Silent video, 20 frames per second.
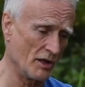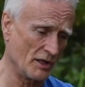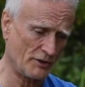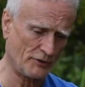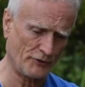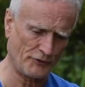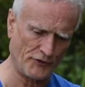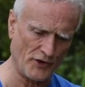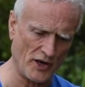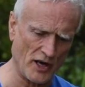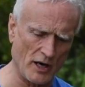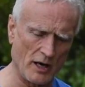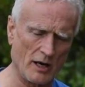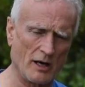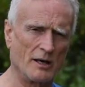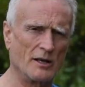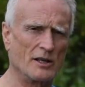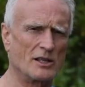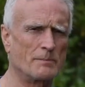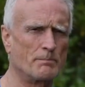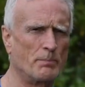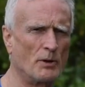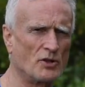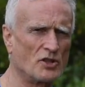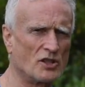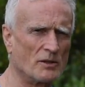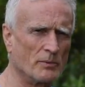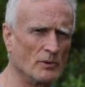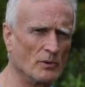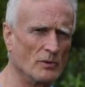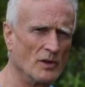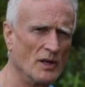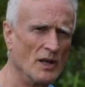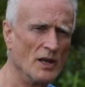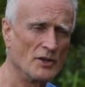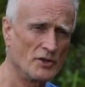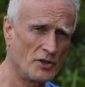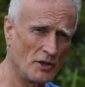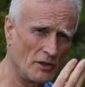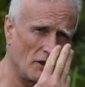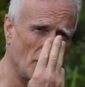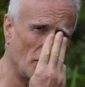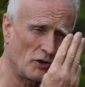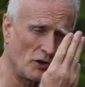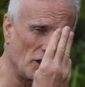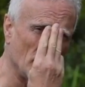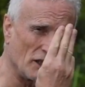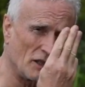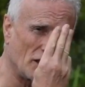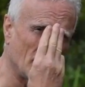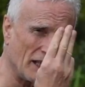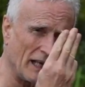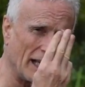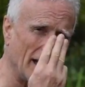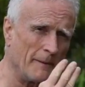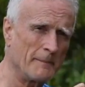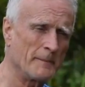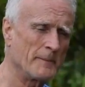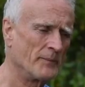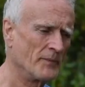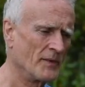as far as possible. So the third thing